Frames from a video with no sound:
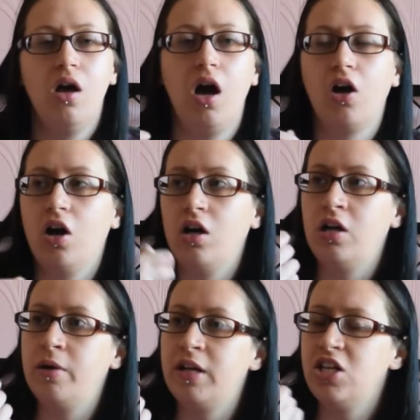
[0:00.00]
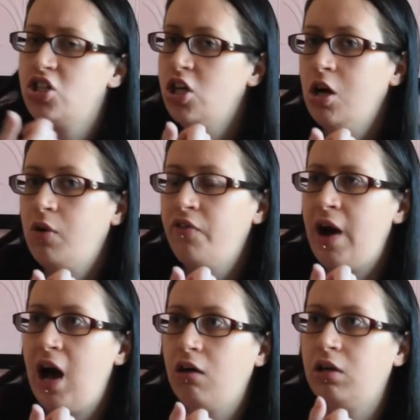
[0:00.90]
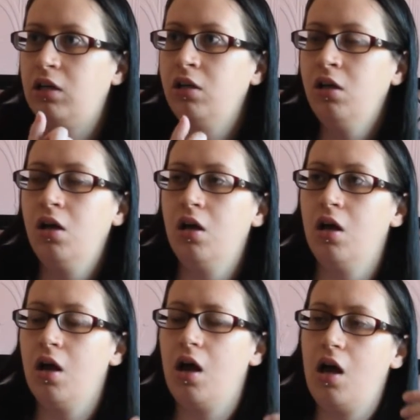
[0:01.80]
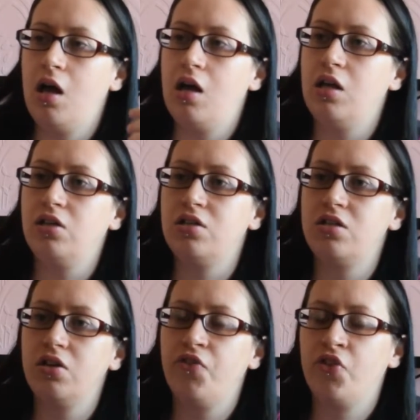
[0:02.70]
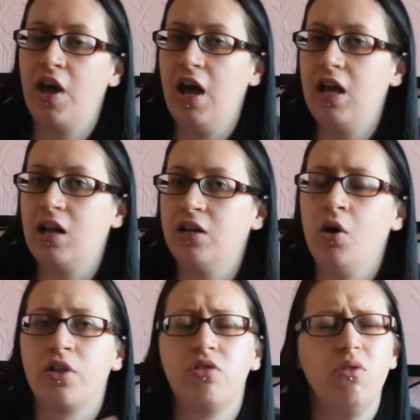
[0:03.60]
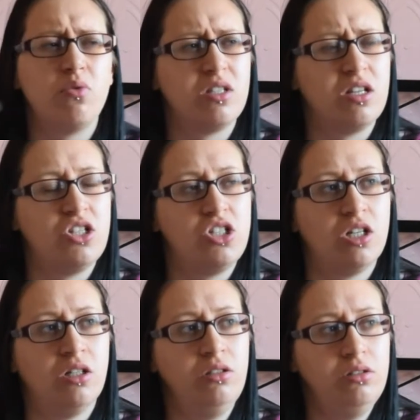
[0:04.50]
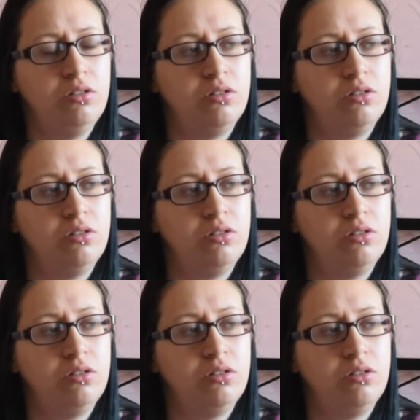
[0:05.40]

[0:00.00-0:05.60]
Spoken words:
I got a Ninja Turtle one for Aaron and for Kate. No, it wasn't Ninja Turtle.